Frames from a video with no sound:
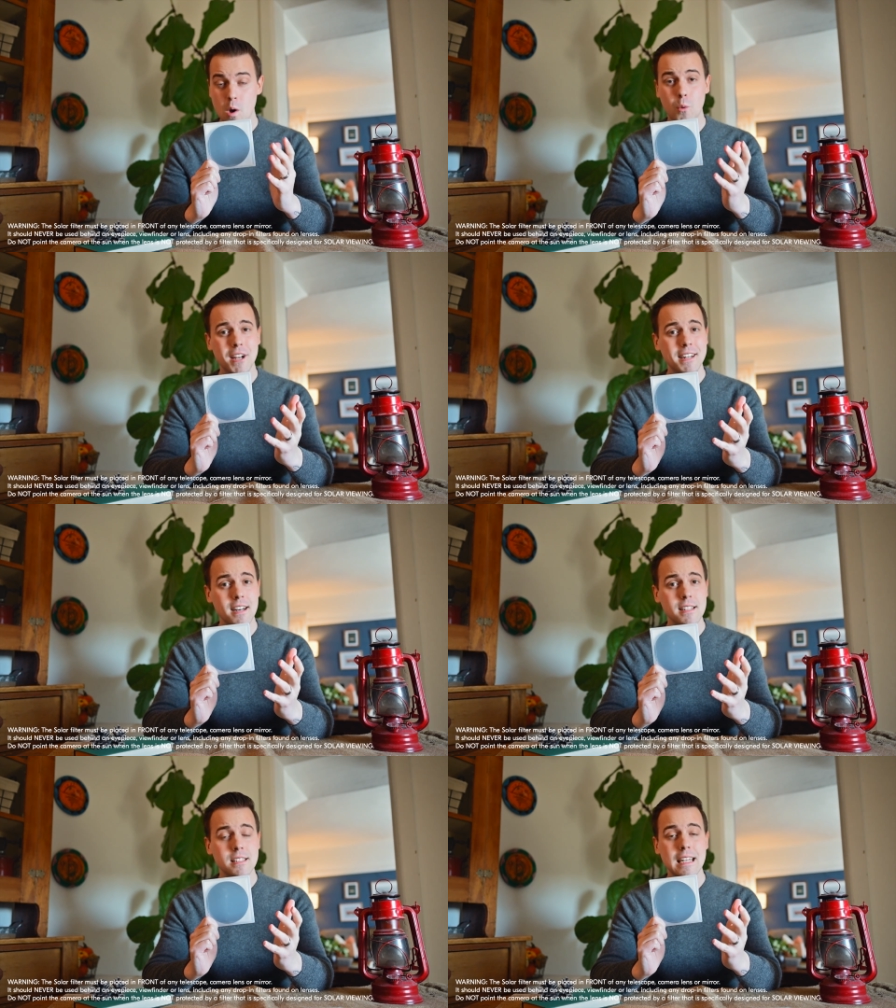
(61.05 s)
What it
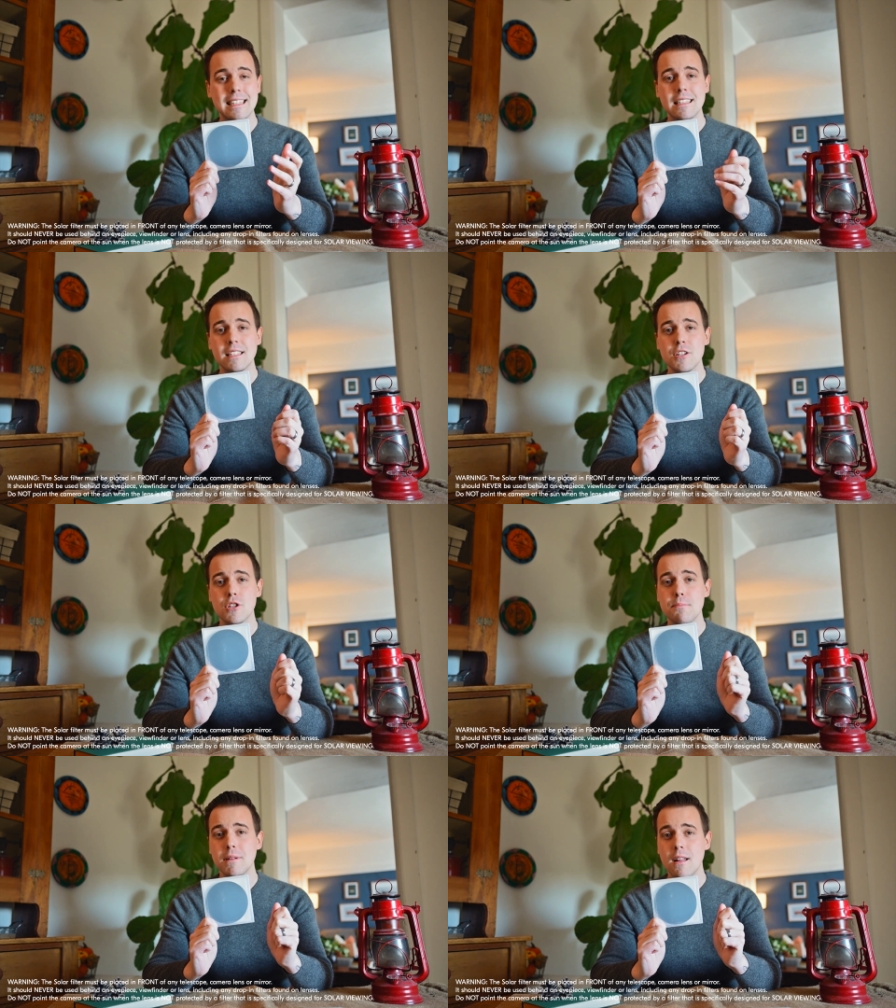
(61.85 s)
does is
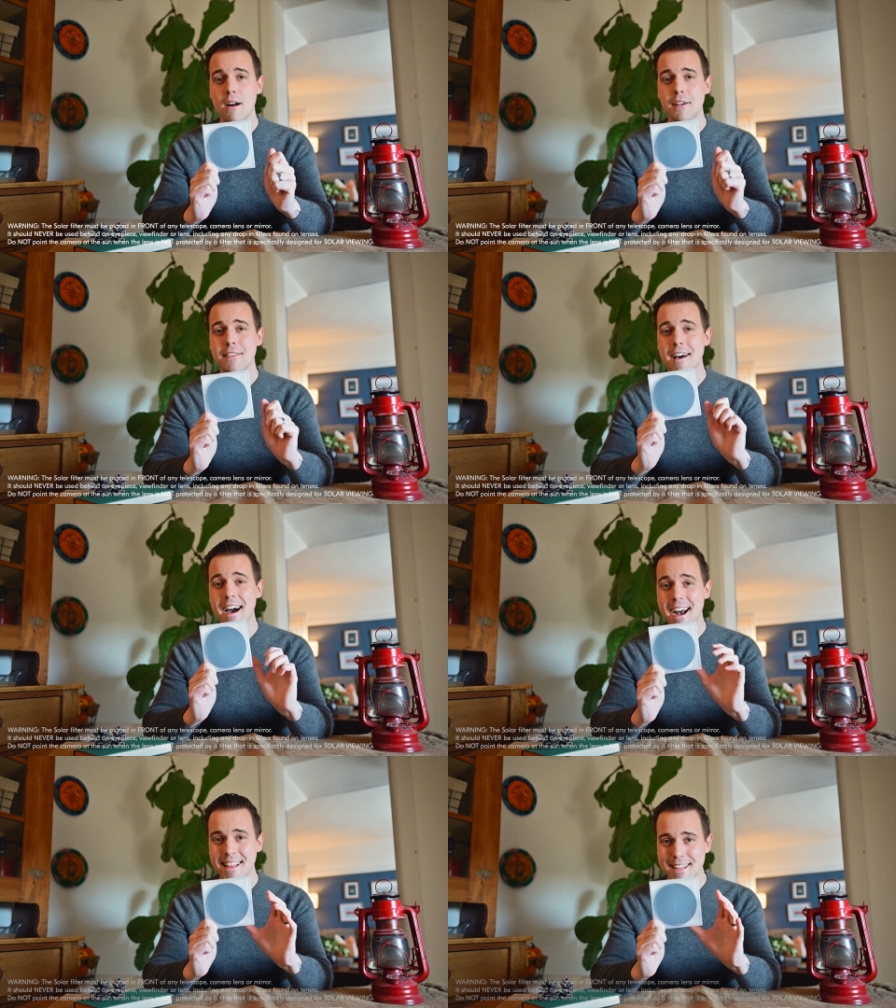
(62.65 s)
essentially block the
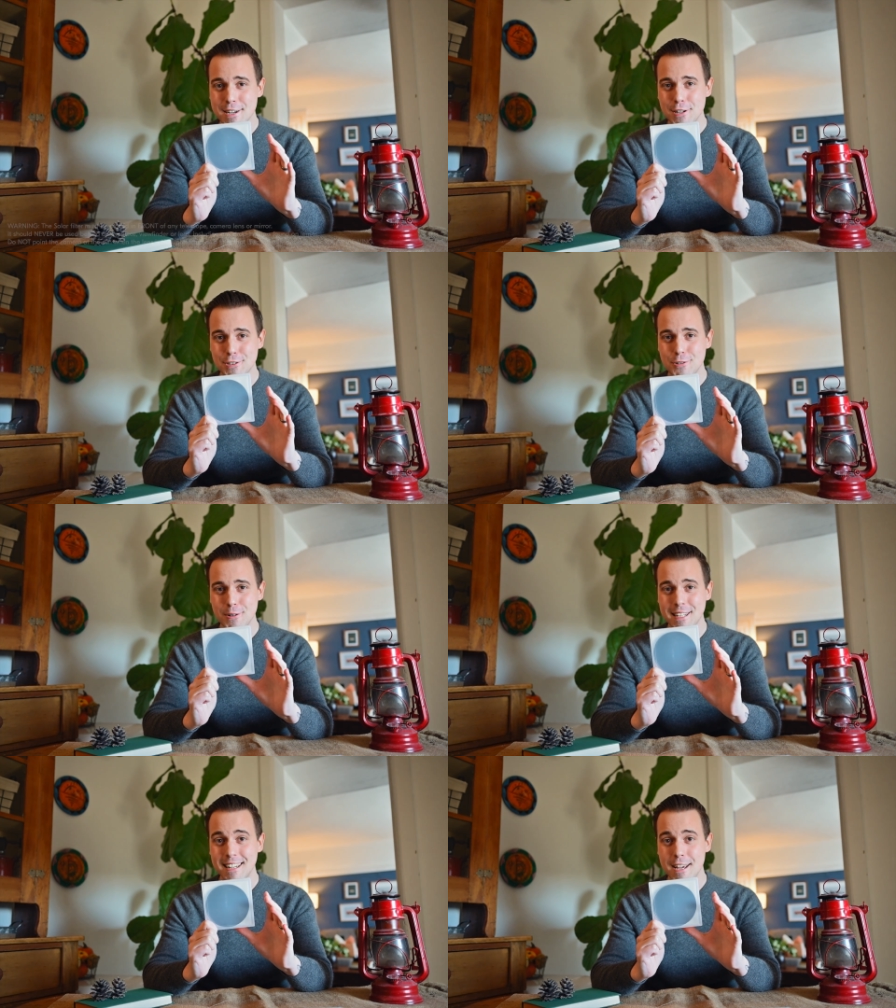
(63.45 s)
highly
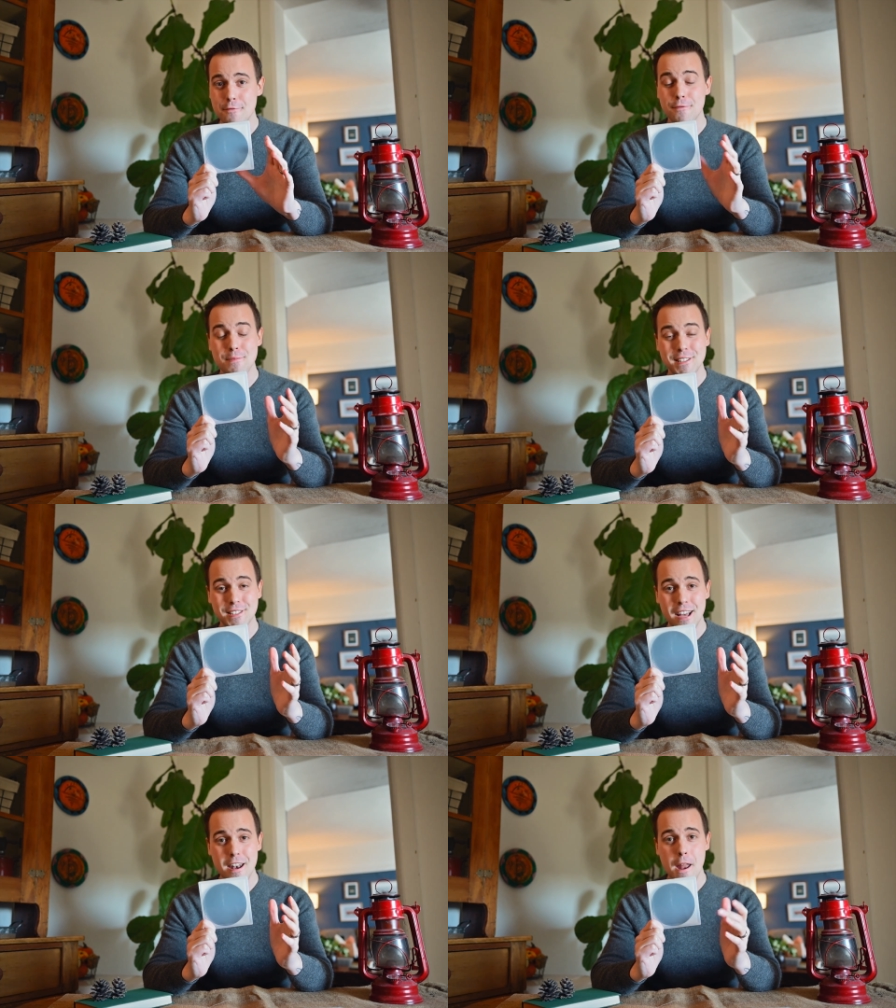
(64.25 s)
concentrated light from the
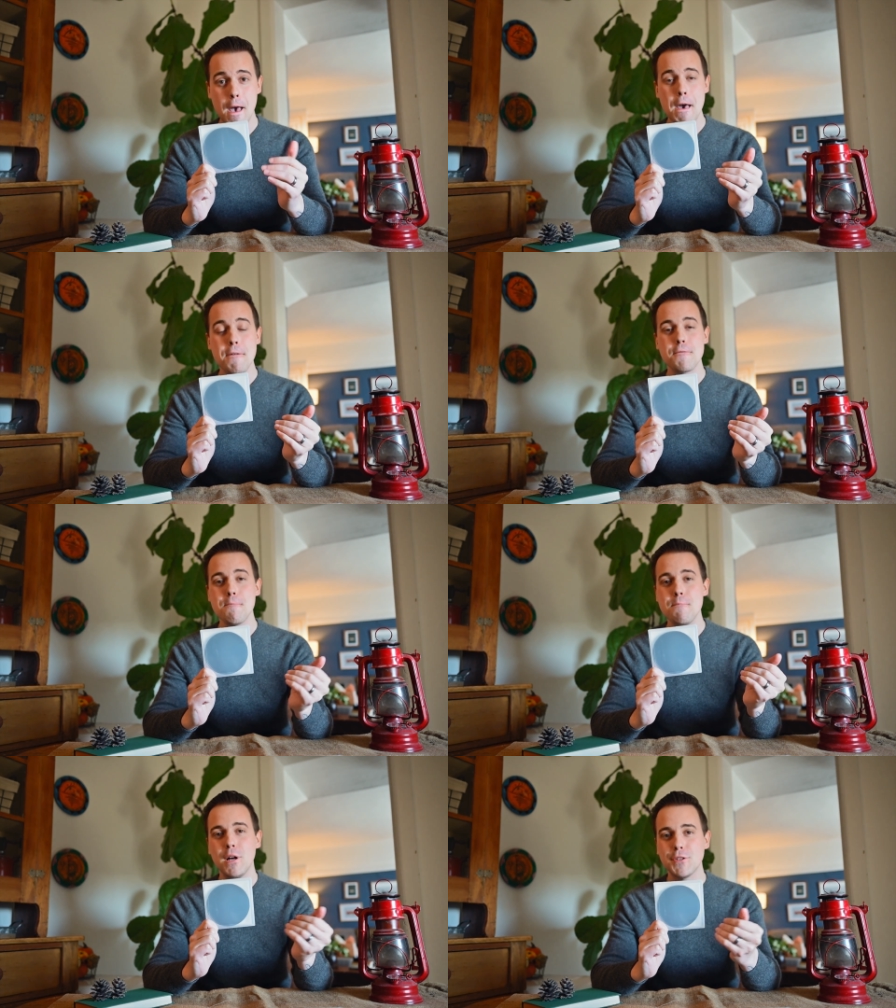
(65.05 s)
sun
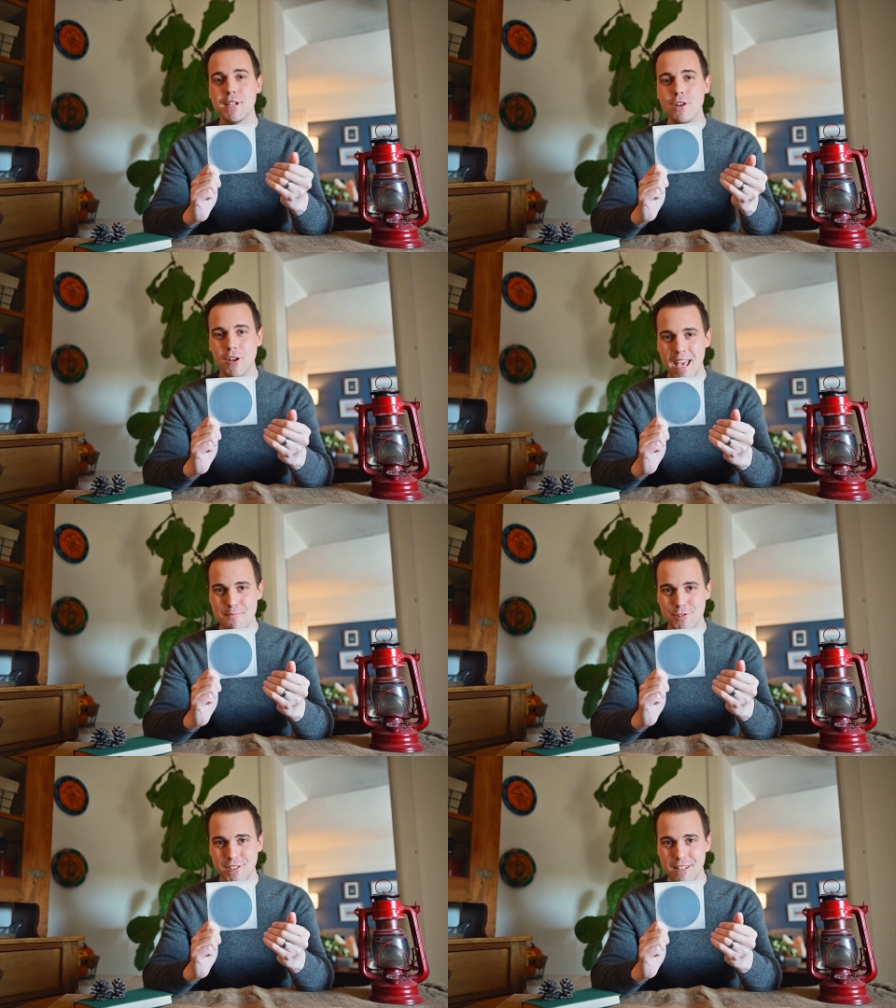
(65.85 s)
from melting your
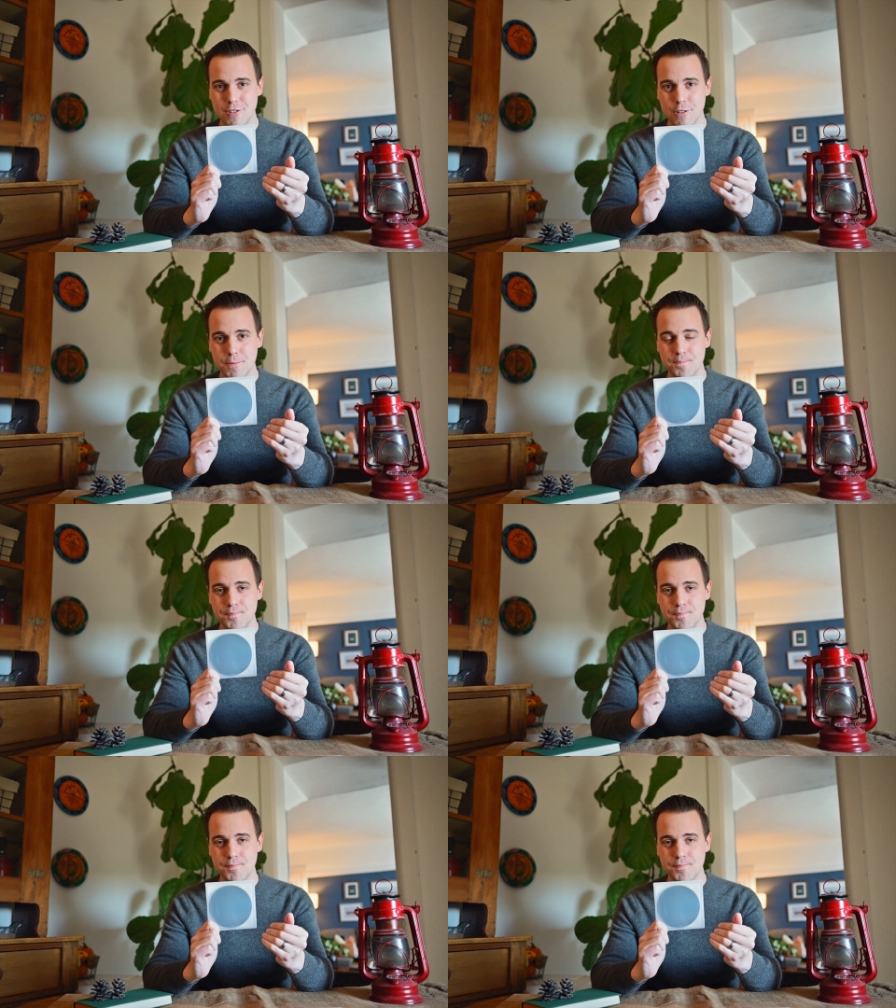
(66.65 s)
camera's sensor.